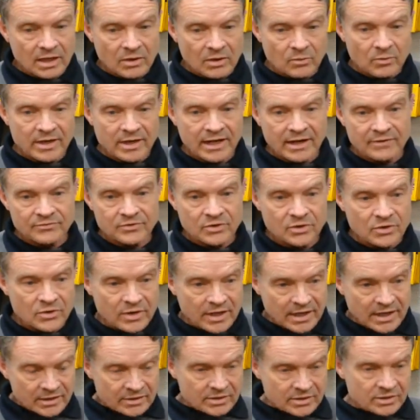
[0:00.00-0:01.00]
one afternoon
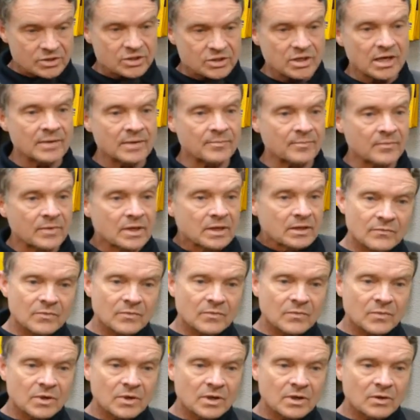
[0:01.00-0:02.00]
out at the shop.
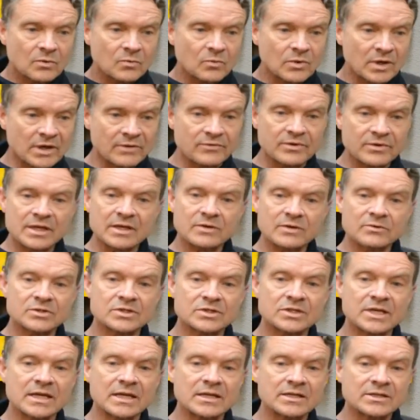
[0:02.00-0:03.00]
When everything was
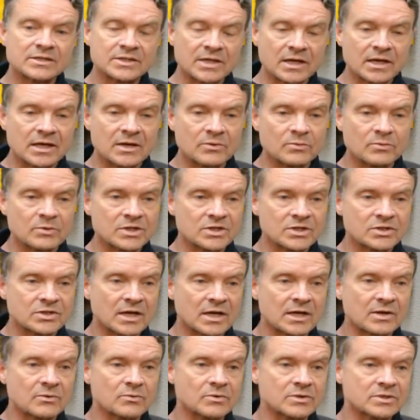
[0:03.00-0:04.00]
said and done, we just
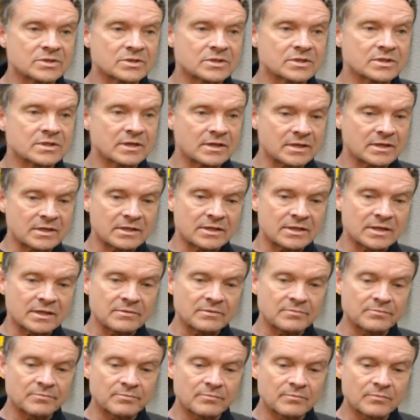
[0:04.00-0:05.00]
thought it was the
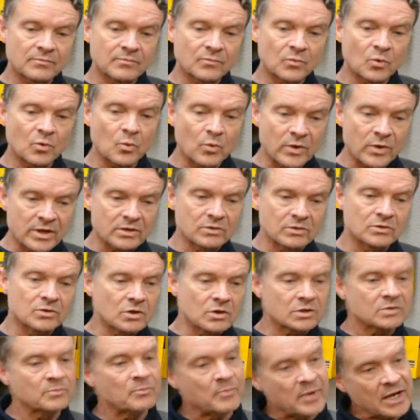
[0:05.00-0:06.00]
wheel
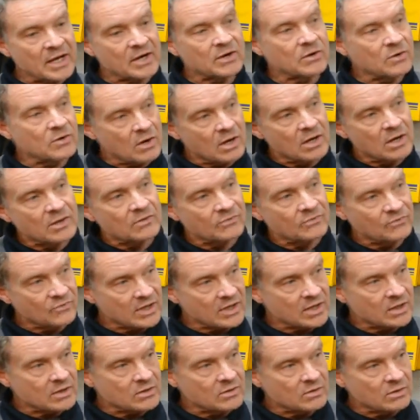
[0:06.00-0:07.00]
looked better on the
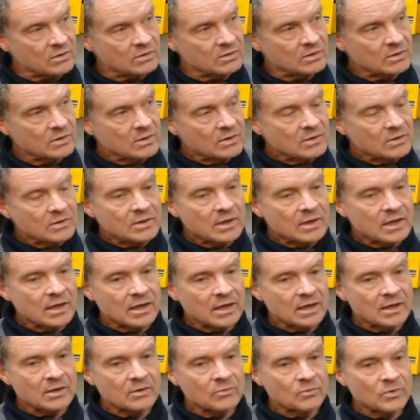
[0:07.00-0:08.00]
vehicle.
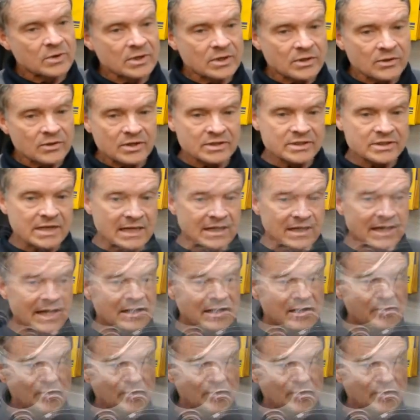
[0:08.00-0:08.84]
One of the things I liked